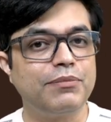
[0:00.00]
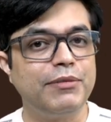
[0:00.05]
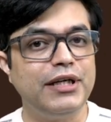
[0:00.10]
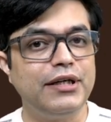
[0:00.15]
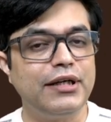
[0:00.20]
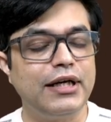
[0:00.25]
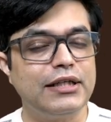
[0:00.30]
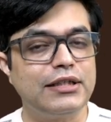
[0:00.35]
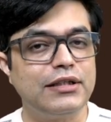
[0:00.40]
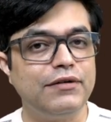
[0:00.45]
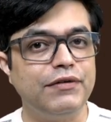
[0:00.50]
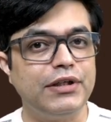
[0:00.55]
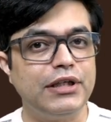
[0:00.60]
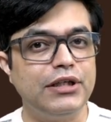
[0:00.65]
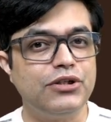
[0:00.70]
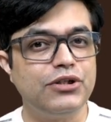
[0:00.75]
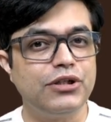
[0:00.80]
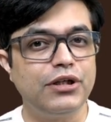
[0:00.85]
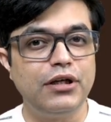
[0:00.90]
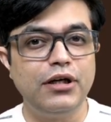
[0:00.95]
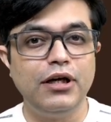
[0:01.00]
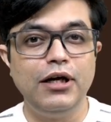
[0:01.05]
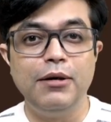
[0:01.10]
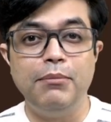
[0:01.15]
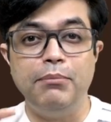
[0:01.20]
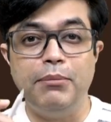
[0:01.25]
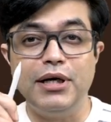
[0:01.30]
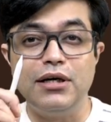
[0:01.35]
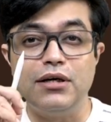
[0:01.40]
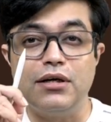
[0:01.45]
brain calcification,
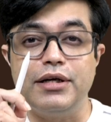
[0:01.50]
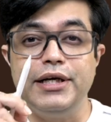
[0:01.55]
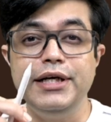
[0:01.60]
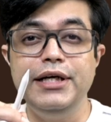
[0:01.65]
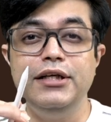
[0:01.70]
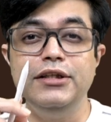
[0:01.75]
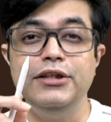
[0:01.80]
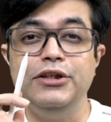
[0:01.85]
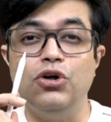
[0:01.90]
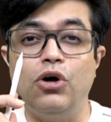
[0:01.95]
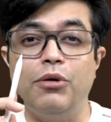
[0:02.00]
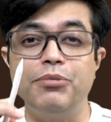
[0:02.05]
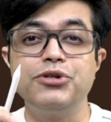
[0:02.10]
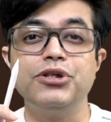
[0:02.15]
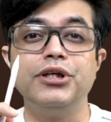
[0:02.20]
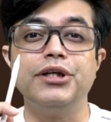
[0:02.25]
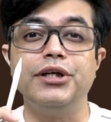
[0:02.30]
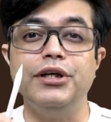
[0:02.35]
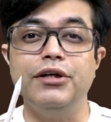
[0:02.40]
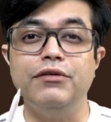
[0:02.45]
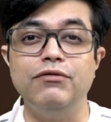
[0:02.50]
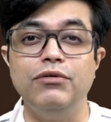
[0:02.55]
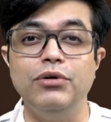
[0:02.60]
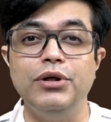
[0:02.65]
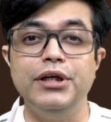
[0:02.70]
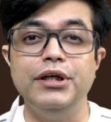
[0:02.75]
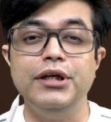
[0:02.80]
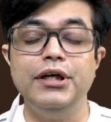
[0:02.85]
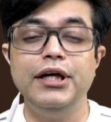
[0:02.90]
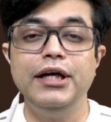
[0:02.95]
but read the option
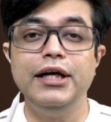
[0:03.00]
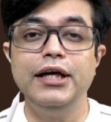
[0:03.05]
carefully.